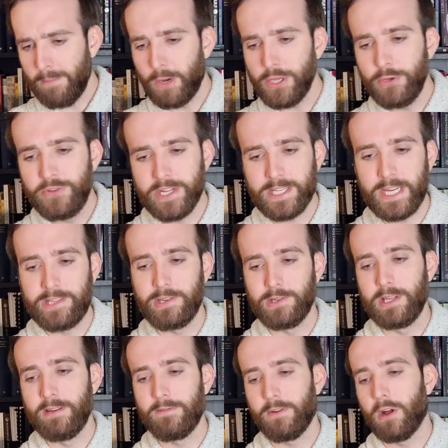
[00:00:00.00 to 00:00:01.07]
But you just get
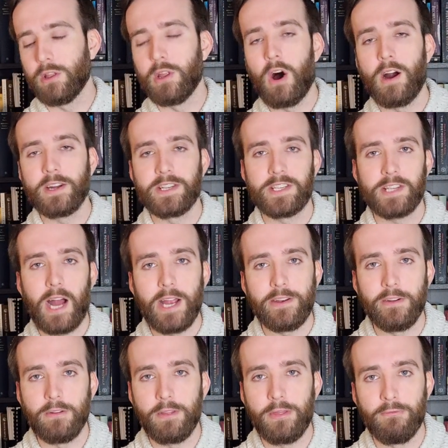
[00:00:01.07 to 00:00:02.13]
to live
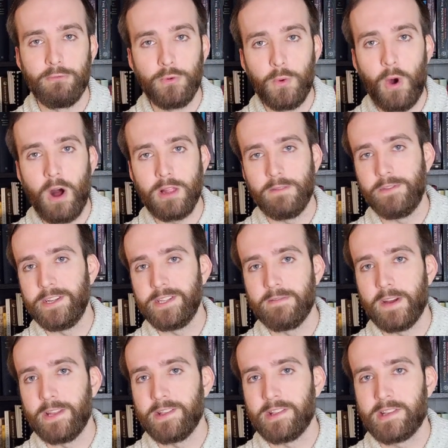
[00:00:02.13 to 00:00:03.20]
alongside her through all of
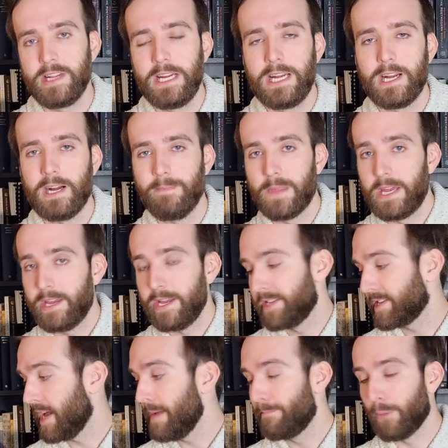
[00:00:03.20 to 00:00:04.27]
these events. Um,
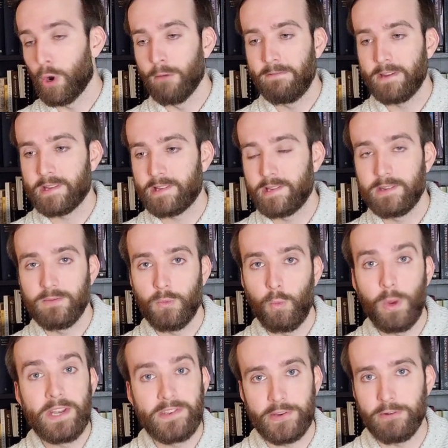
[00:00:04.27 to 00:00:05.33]
it's a perfect
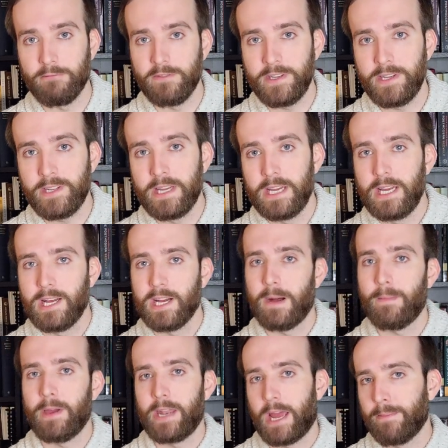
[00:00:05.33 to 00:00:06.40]
winter read,
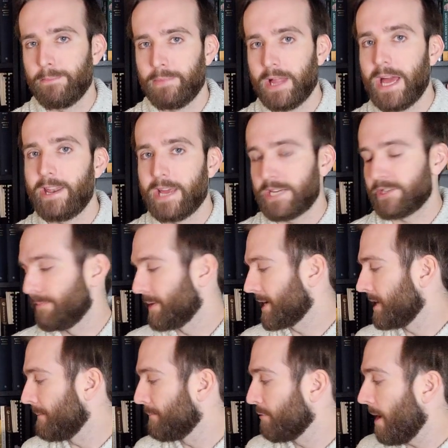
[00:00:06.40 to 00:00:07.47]
um, and I plan to actually
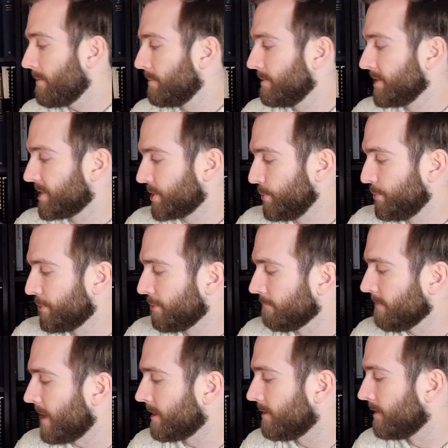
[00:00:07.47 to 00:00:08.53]
pick it up probably
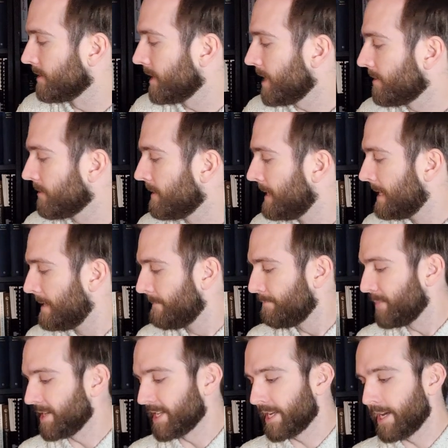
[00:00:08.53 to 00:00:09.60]
sooner rather than later,
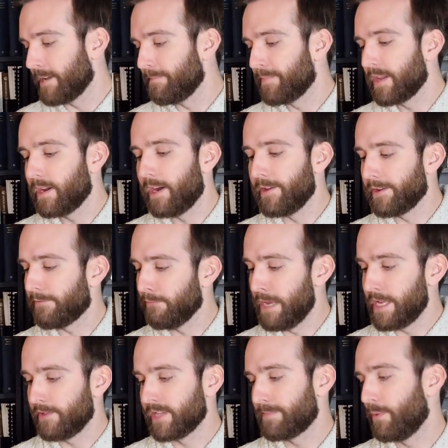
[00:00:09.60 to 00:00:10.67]
because again, I think
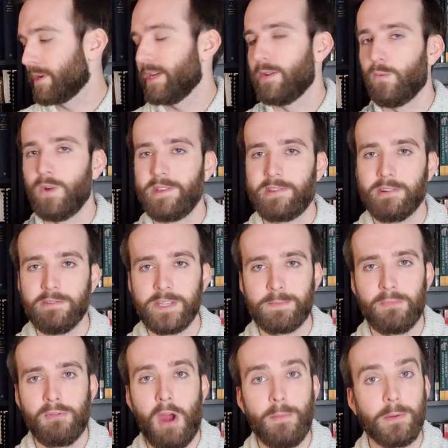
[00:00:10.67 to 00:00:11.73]
reading this book in winter
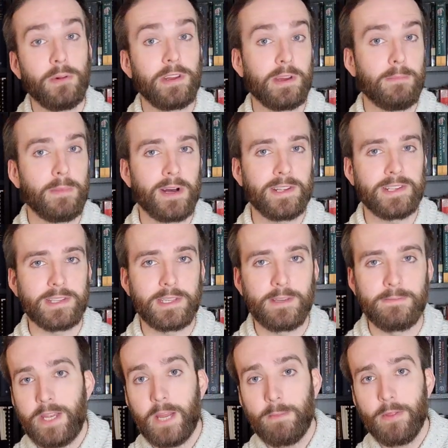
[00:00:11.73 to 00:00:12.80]
is probably a
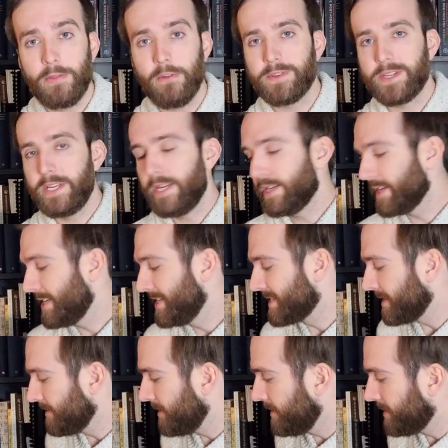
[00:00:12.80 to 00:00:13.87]
must. And number thirteen
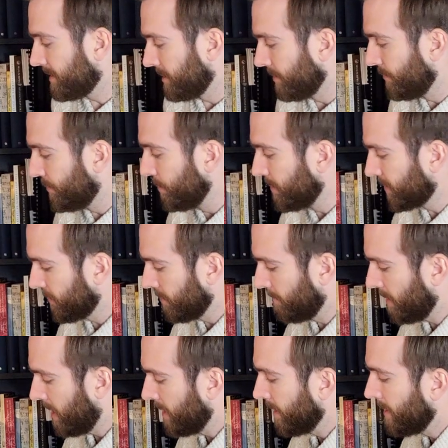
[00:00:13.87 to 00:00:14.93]
is The
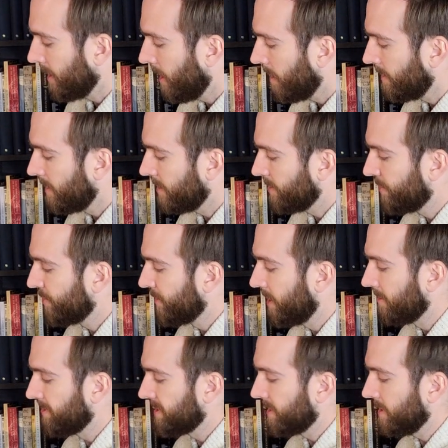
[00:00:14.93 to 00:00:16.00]
Seducer by Jan
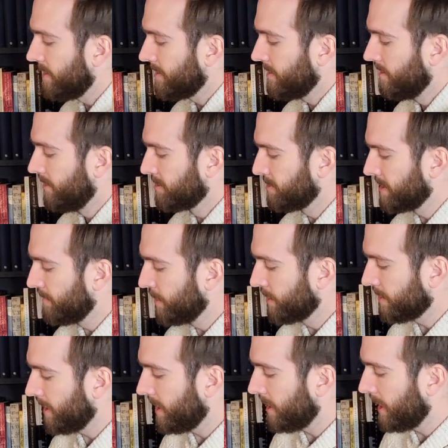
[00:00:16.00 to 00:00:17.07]
Kjærstad. This was a
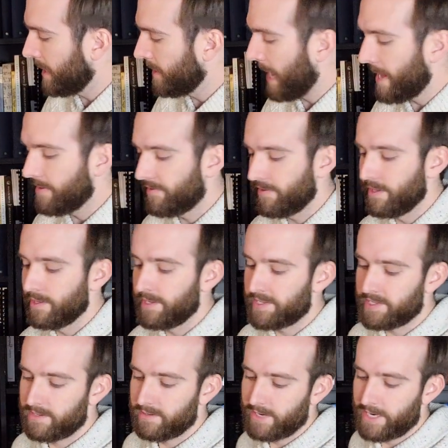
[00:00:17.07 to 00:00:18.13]
book that I added to the
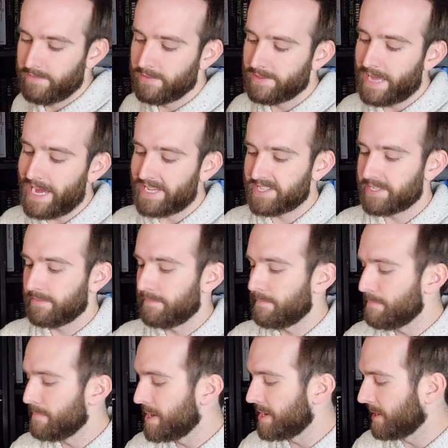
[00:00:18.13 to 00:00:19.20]
list kind of last
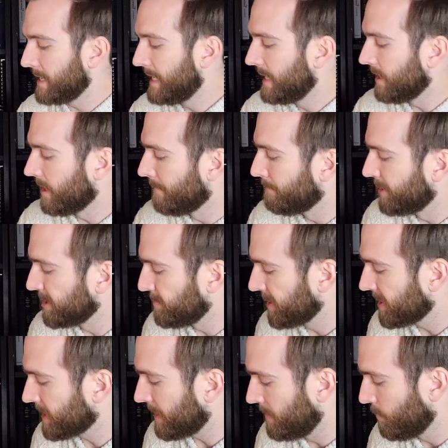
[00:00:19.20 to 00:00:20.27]
minute, um, but it's
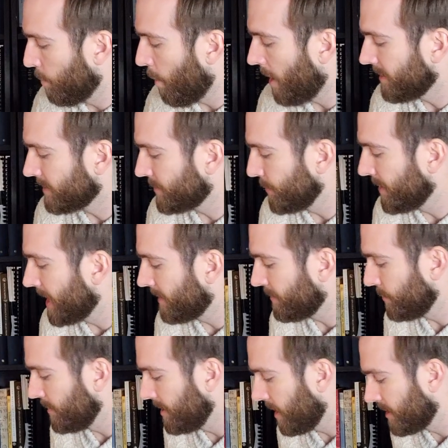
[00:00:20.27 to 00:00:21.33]
because I've been wanting to
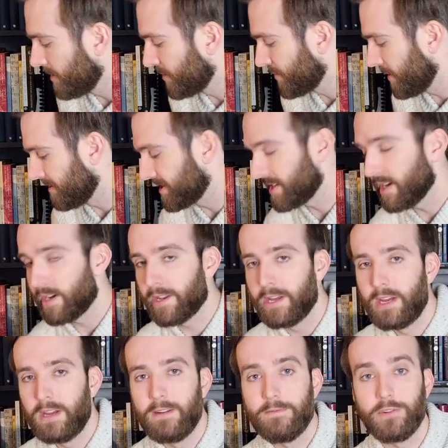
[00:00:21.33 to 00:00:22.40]
get to Jan Kjærstad
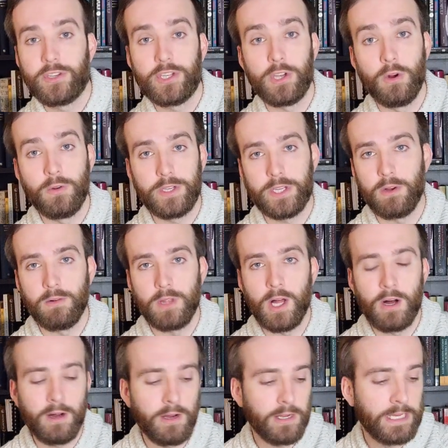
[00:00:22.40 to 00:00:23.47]
for so, so
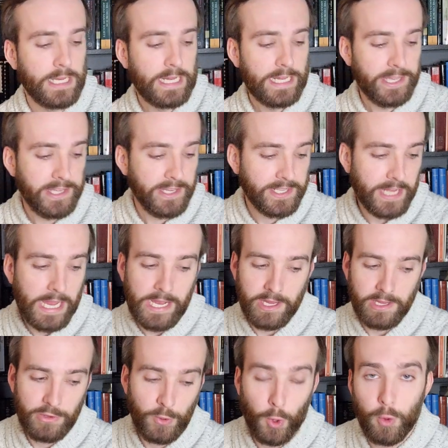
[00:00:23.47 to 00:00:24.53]
long. He is
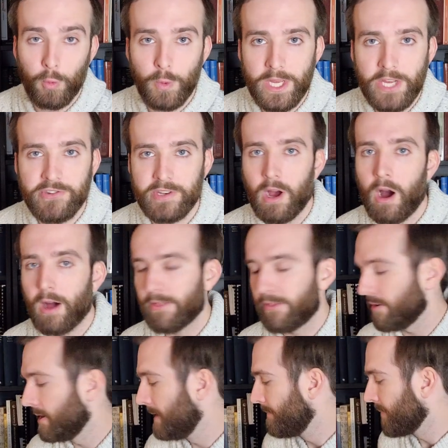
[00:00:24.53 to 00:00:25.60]
a Norwegian
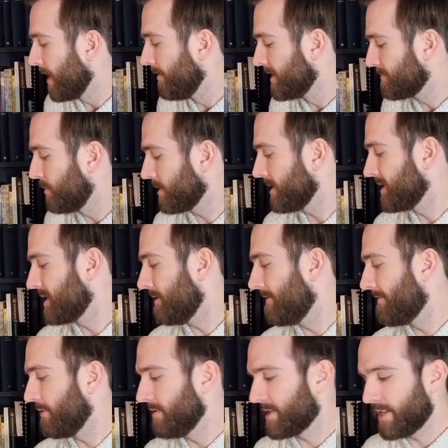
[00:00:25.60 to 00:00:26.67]
author, and this book is
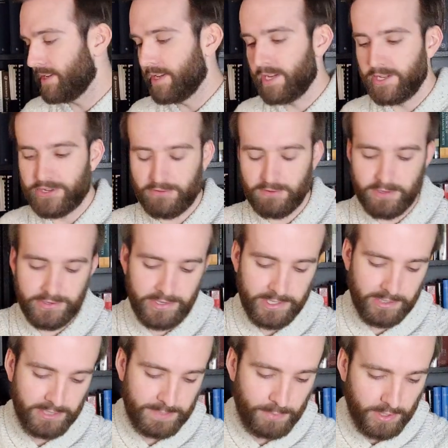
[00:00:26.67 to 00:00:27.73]
the first in a
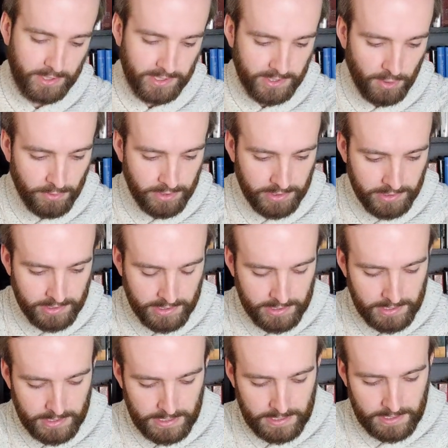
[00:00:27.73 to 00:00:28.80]
trilogy. So this book is only
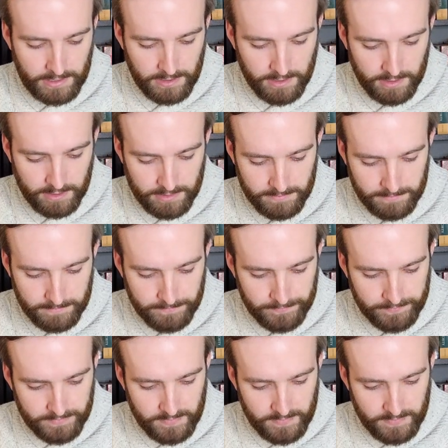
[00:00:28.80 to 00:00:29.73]
um,